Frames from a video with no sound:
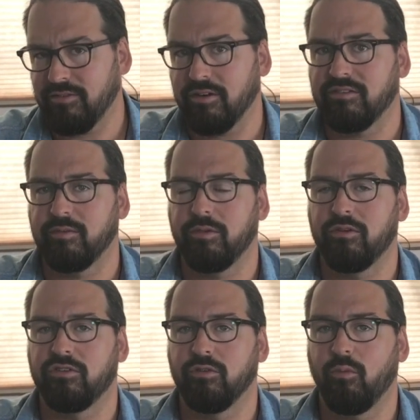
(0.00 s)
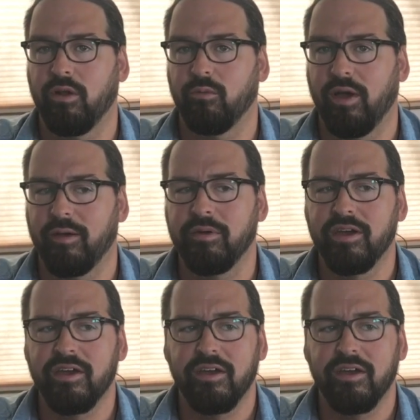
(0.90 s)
very similar to OneWeb,